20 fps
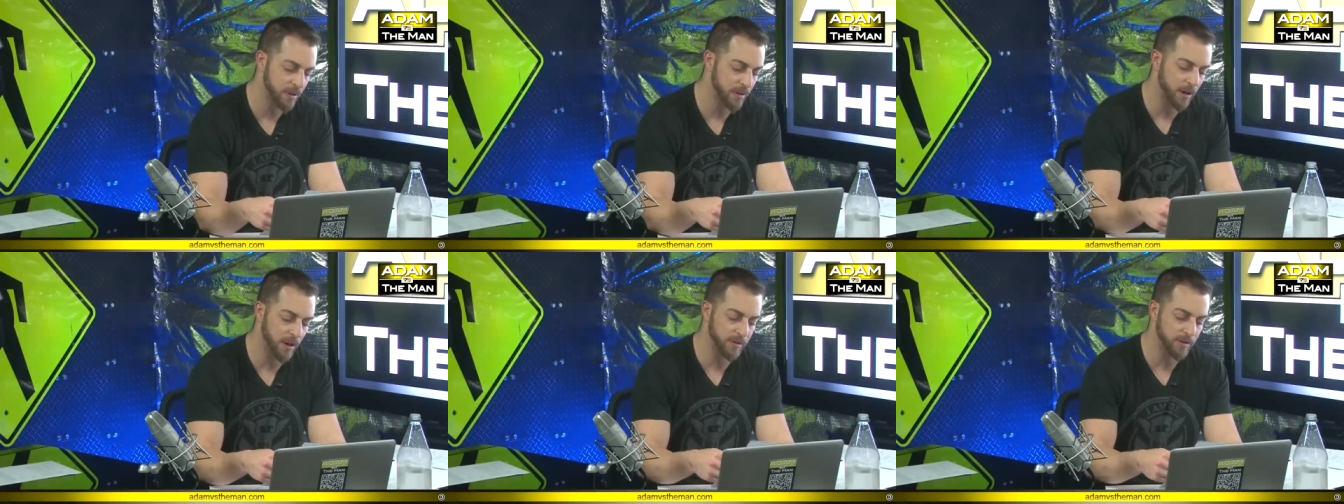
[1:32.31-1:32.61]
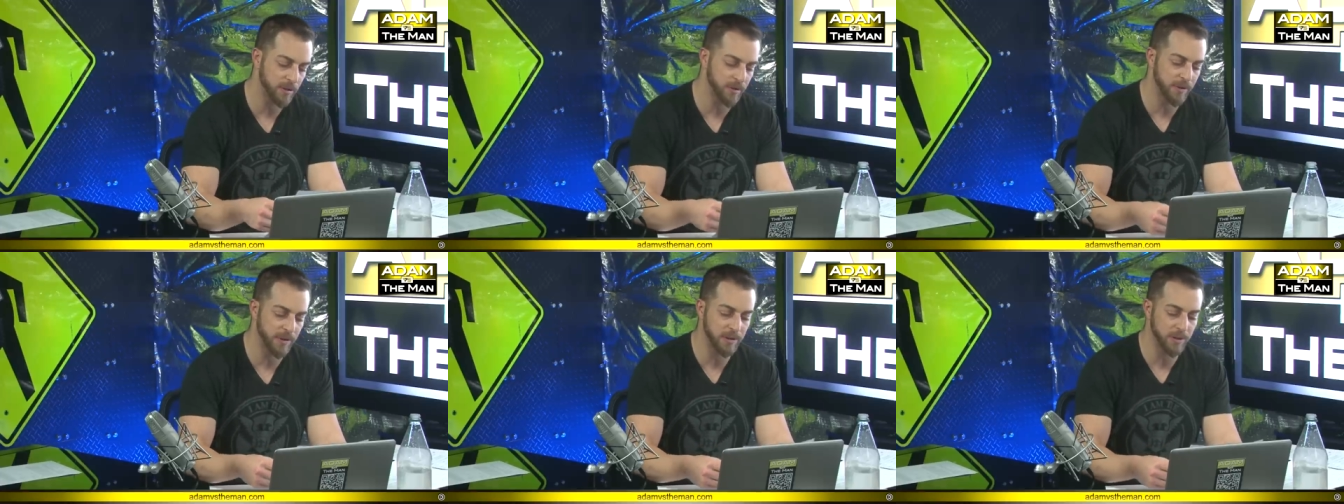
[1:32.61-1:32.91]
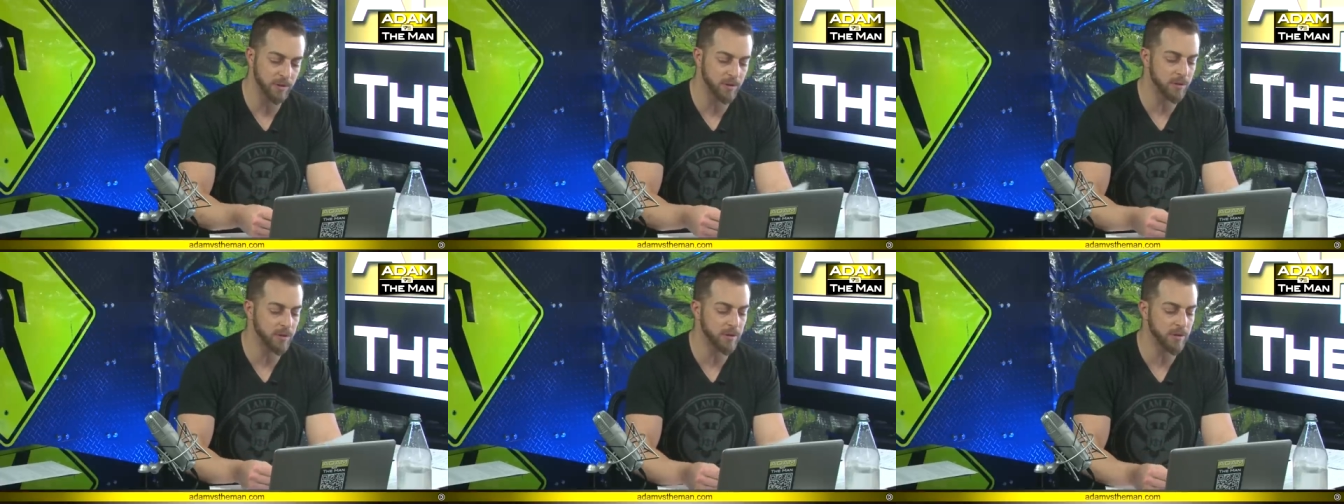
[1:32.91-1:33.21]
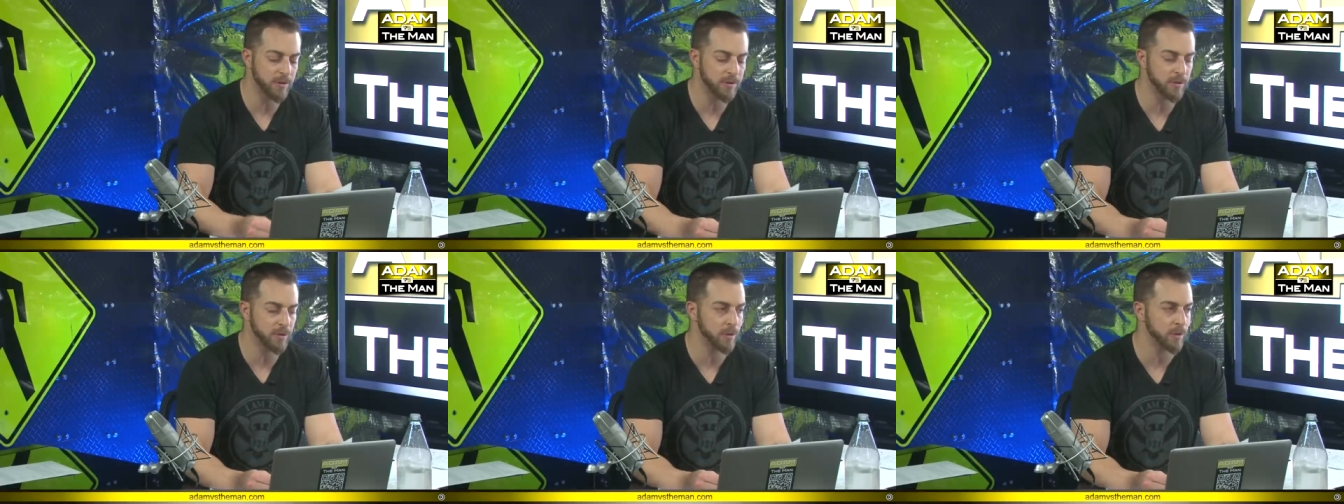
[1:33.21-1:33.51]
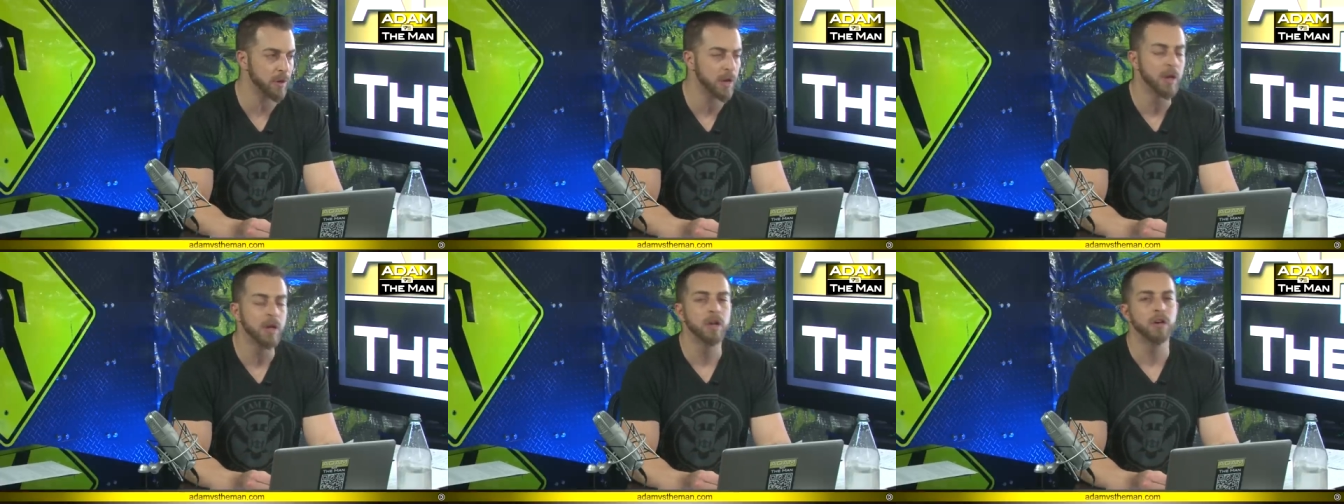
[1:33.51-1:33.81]
The officer faces a civil
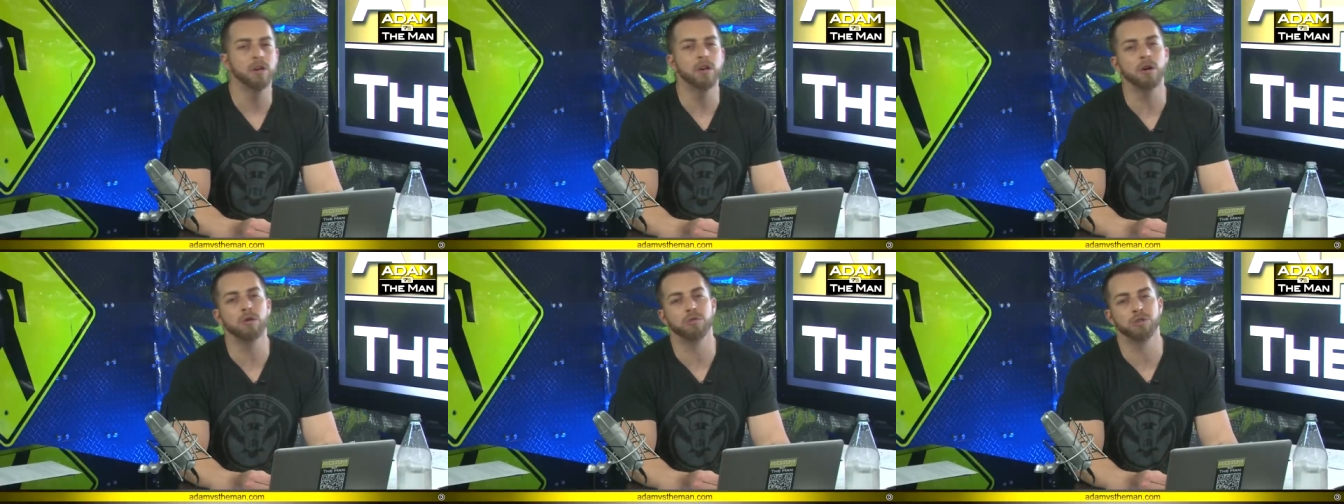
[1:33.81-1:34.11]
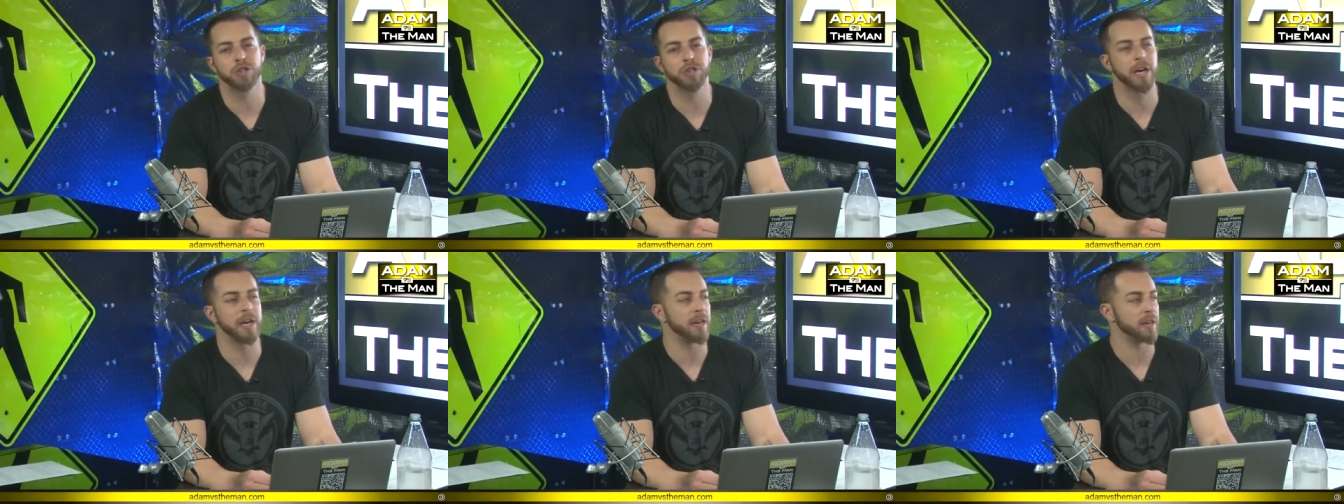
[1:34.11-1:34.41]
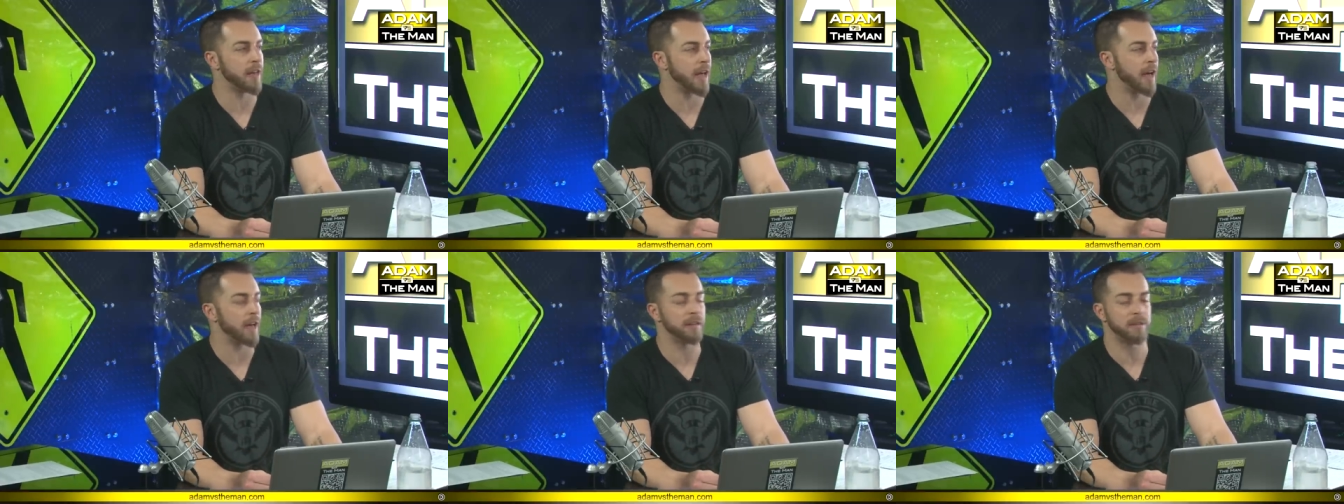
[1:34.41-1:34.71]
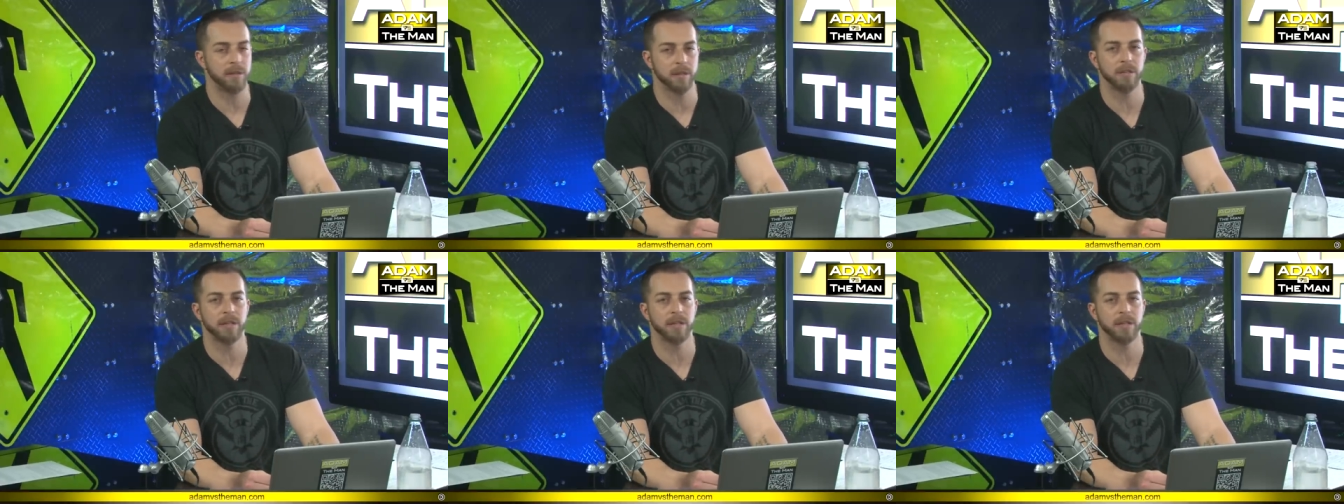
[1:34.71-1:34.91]
suit. No shit, yeah.